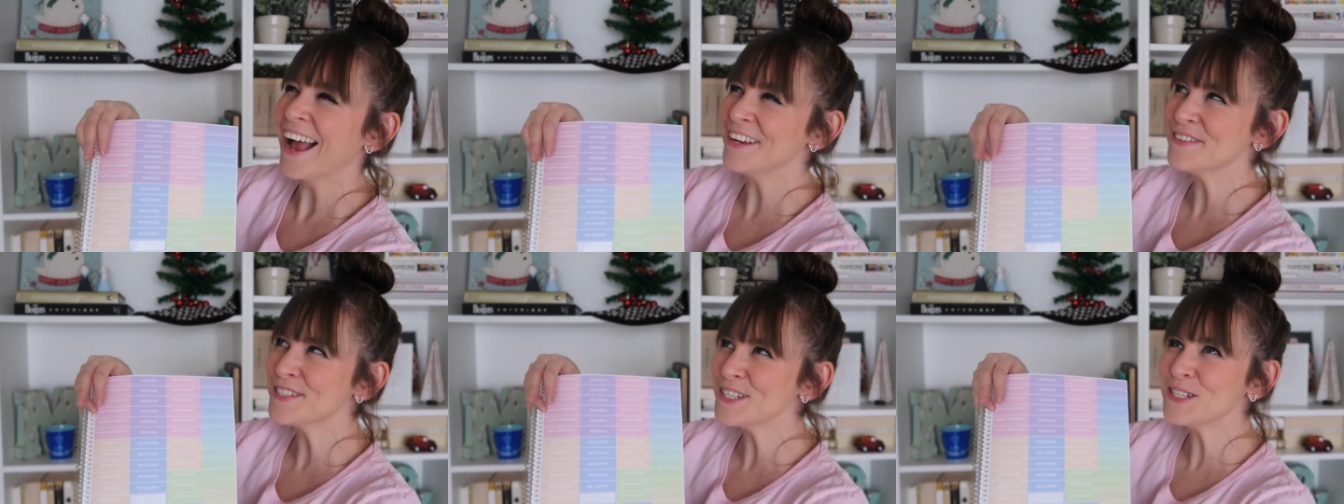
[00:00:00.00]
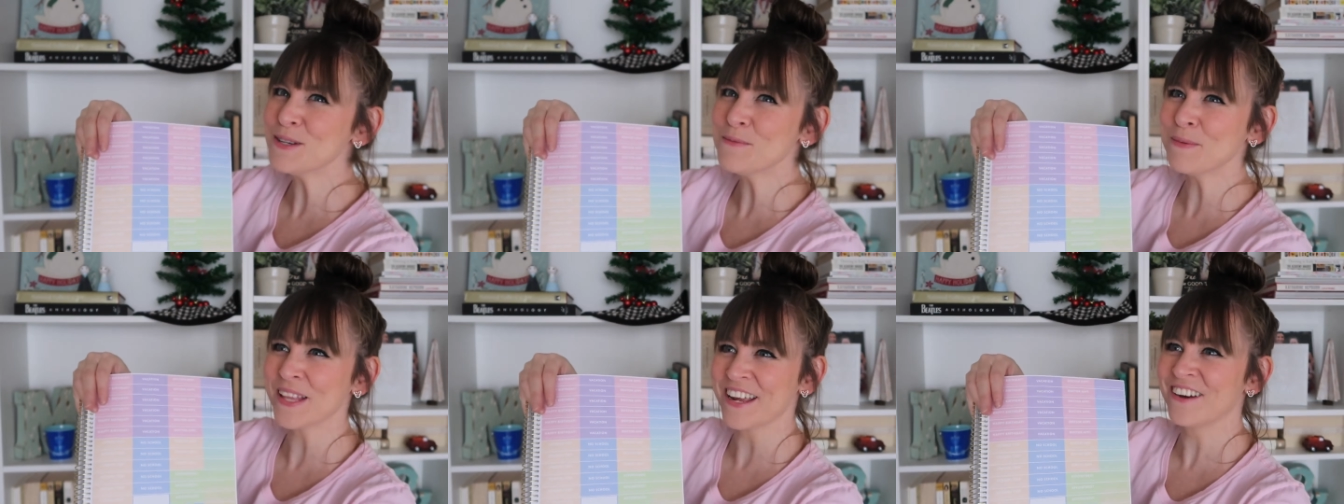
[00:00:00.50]
I used to do
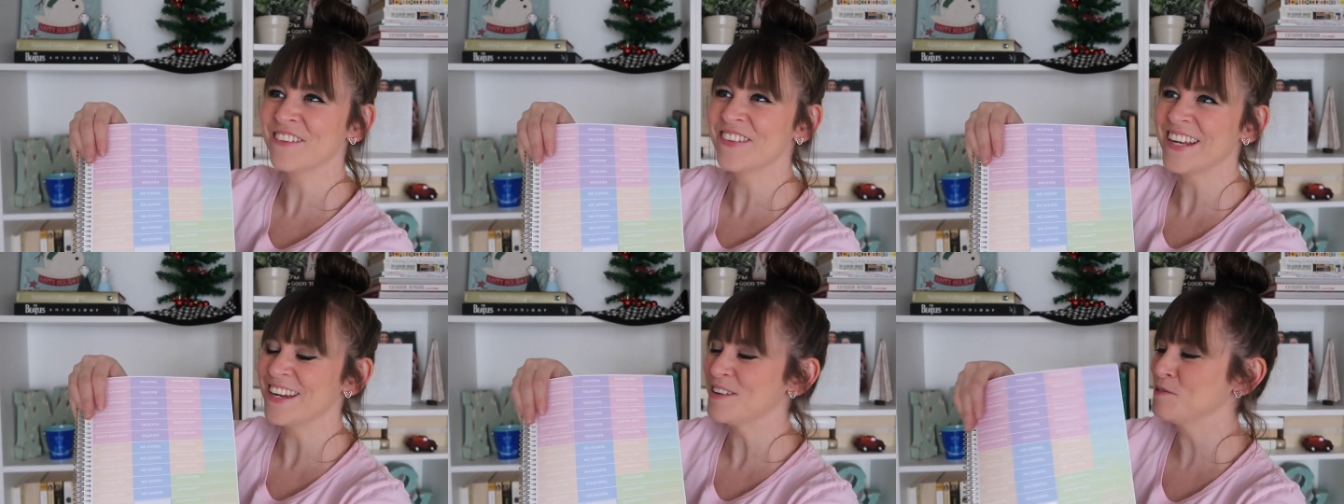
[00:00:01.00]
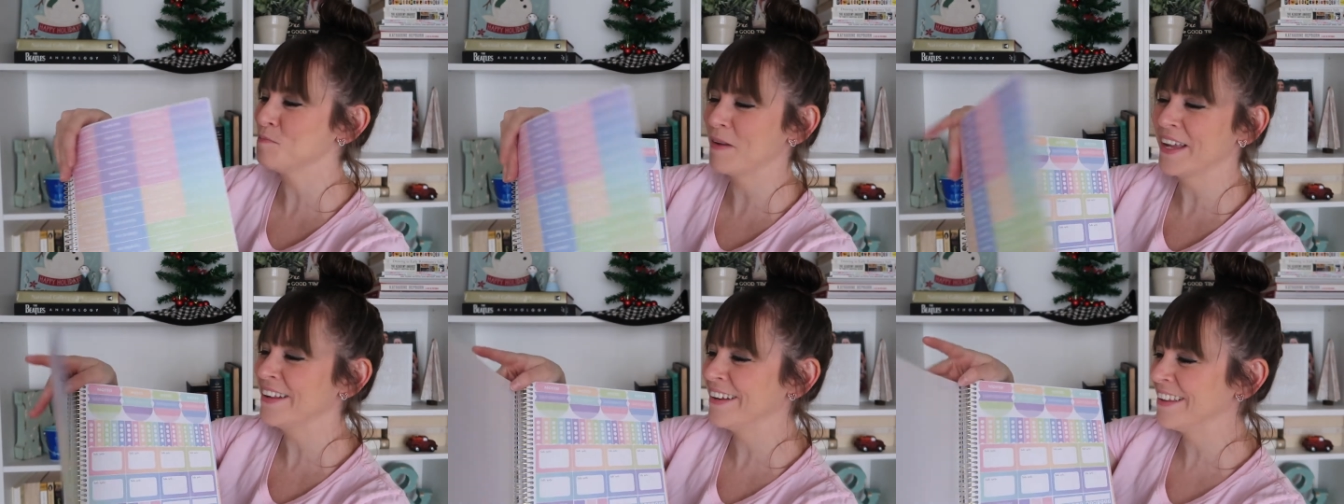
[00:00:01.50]
planner videos,
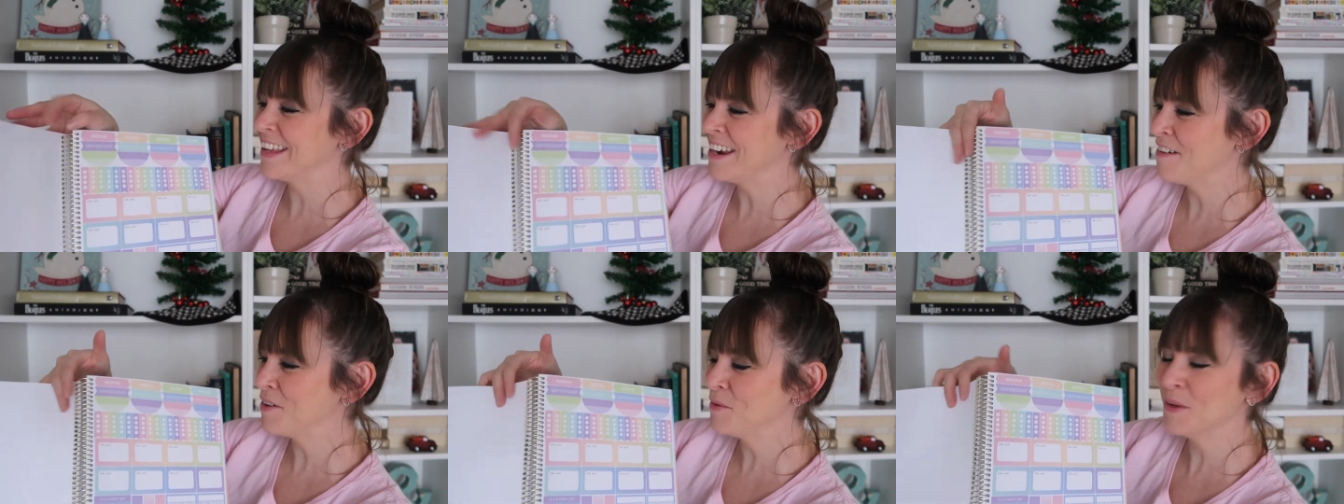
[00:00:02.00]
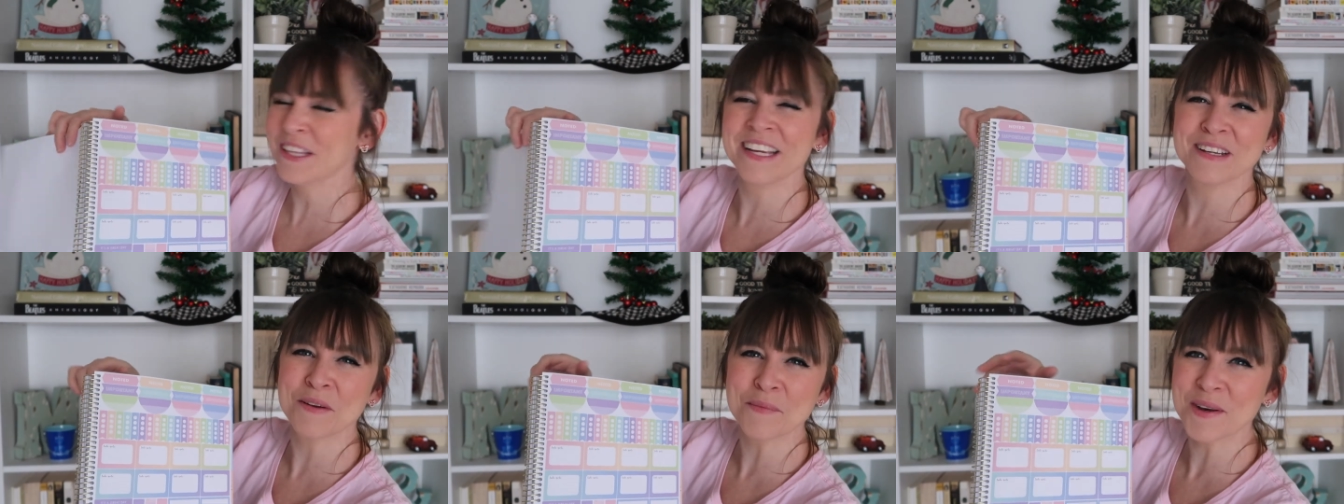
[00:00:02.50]
but they never
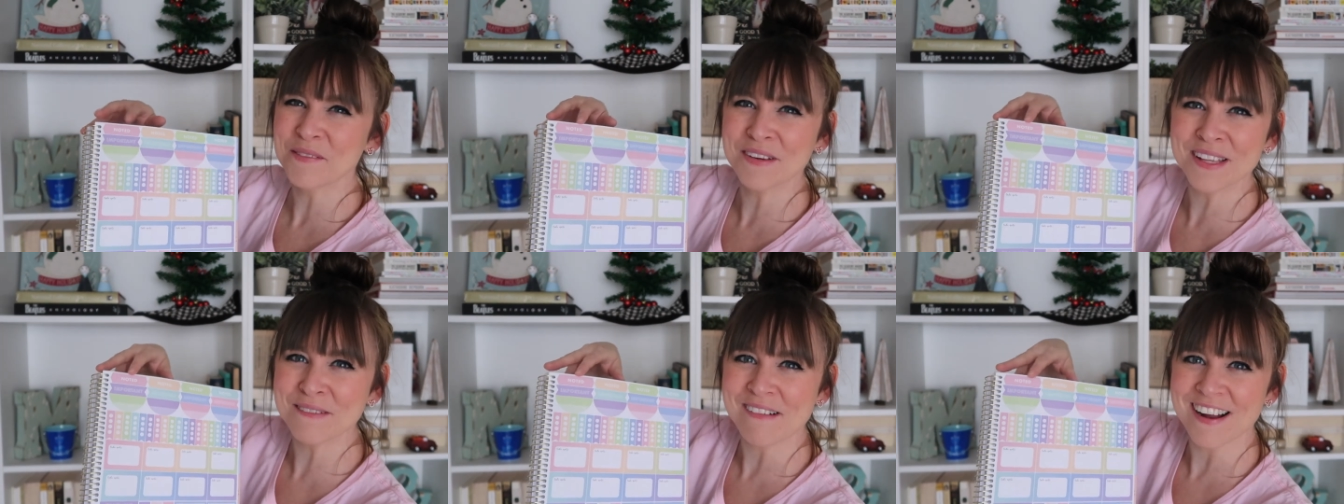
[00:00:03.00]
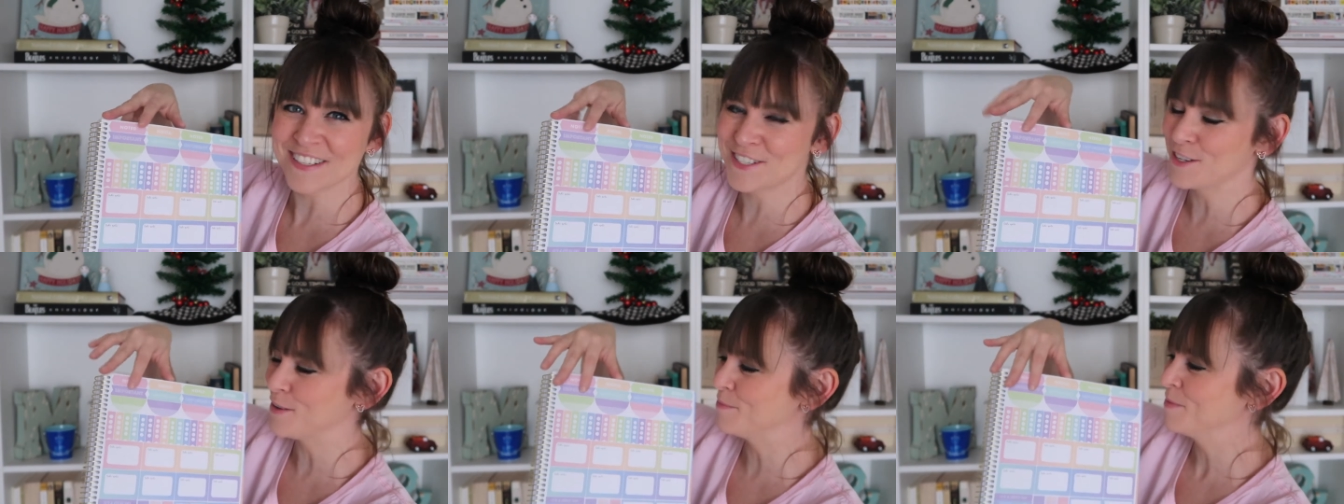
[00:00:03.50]
really, nobody really watched
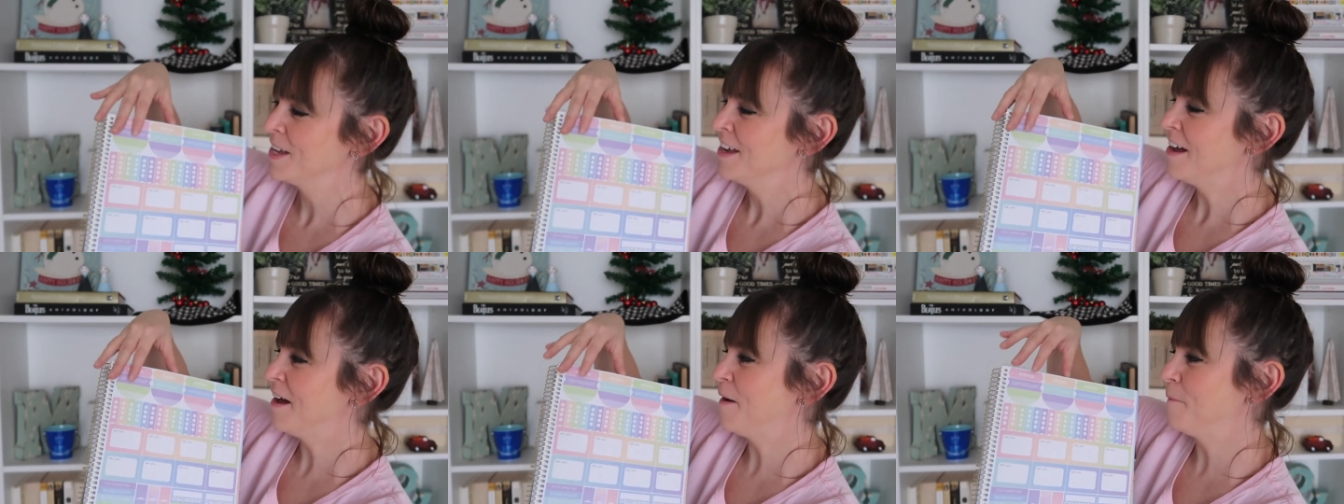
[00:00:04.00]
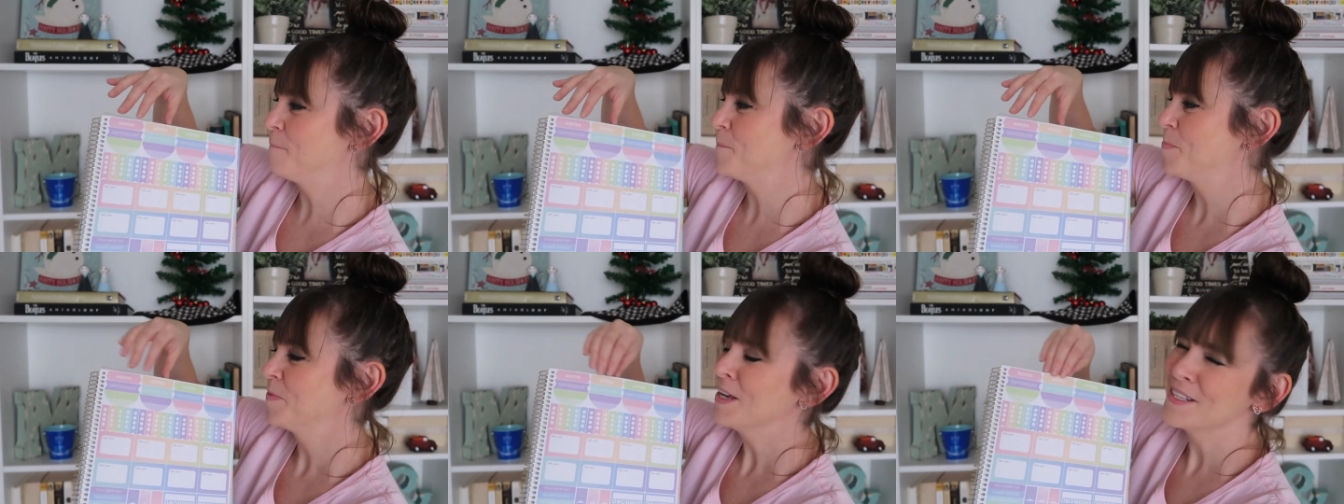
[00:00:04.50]
them. Um,
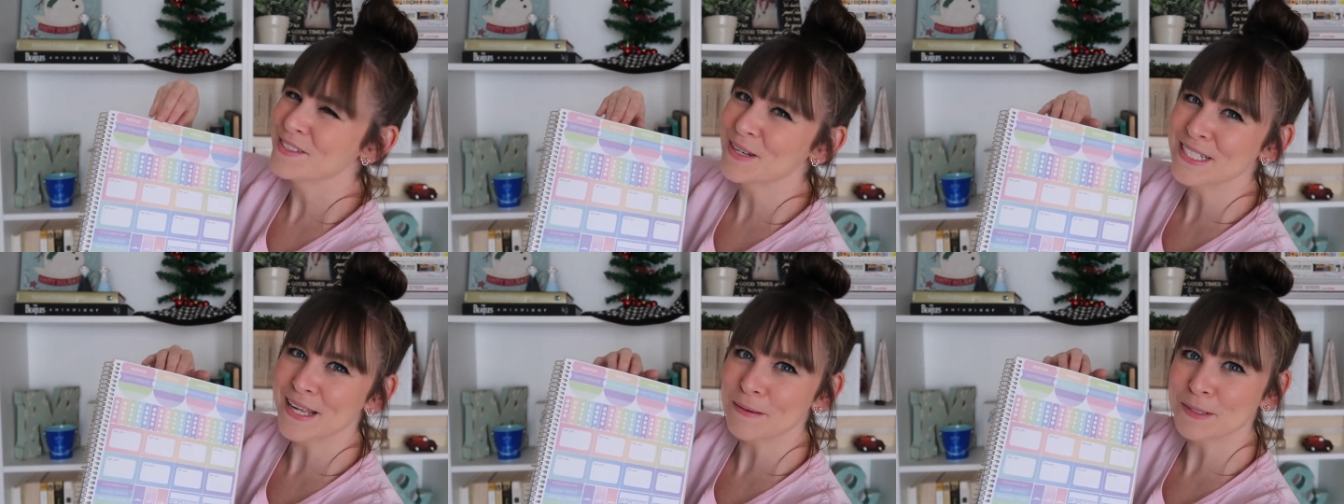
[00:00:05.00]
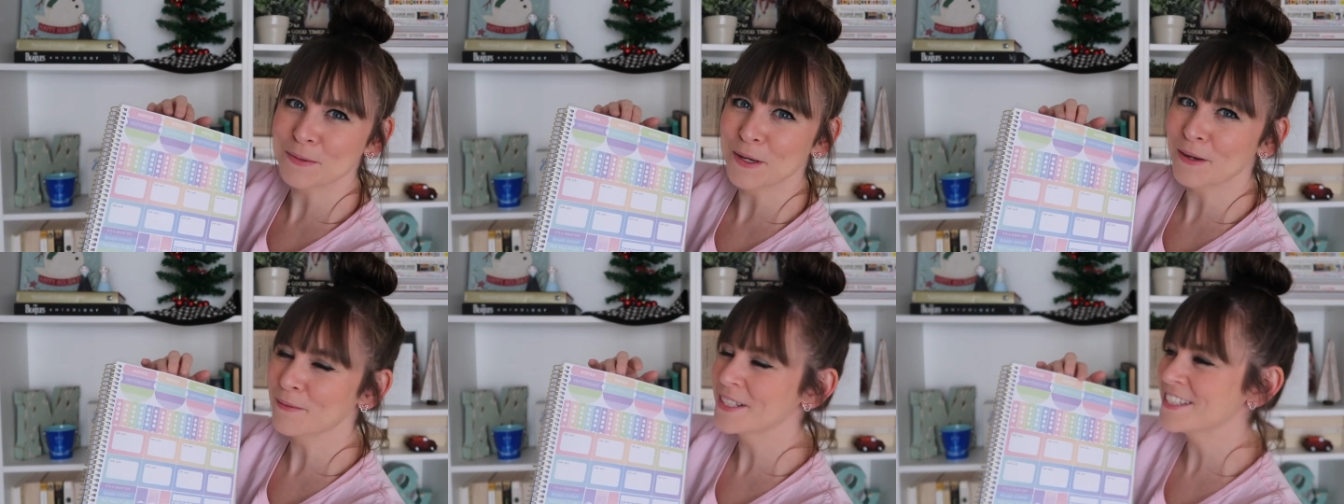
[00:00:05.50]
so I stopped
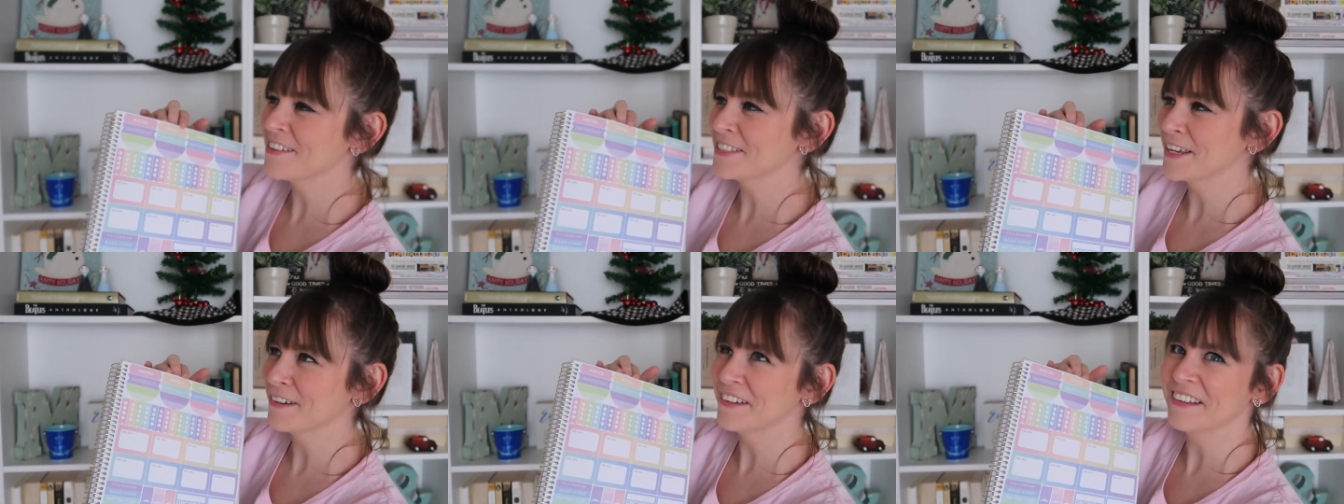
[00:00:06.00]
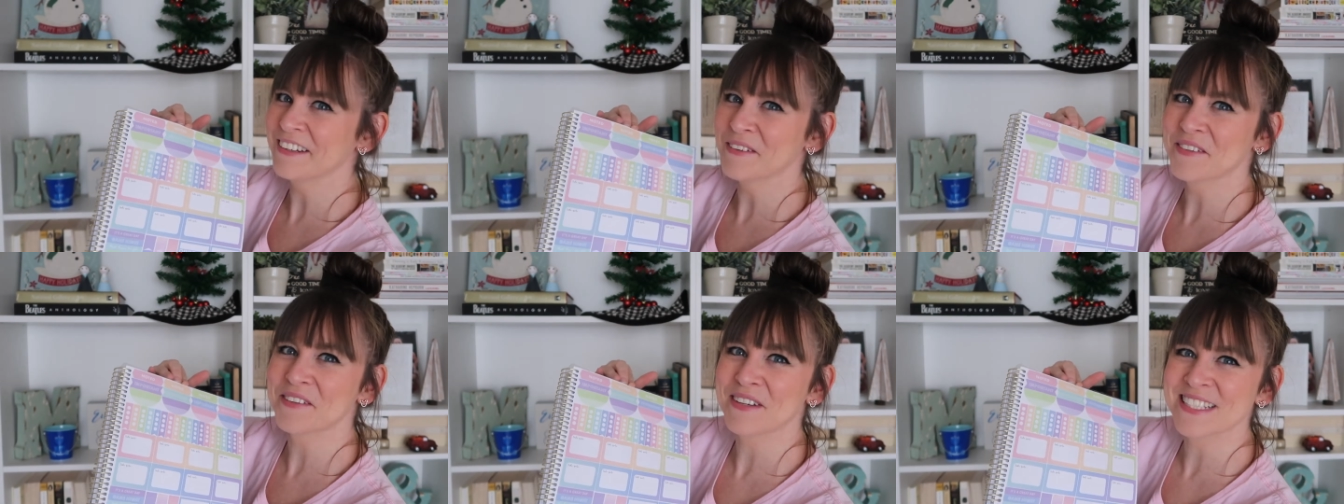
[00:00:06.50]
doing them because I was like, oh,
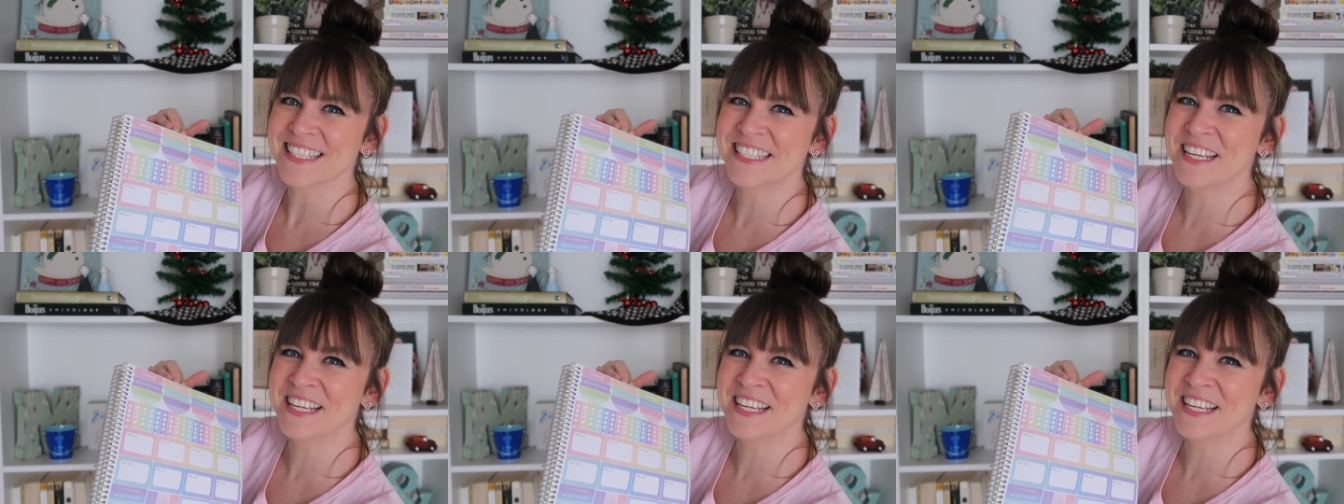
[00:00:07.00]
nobody wants to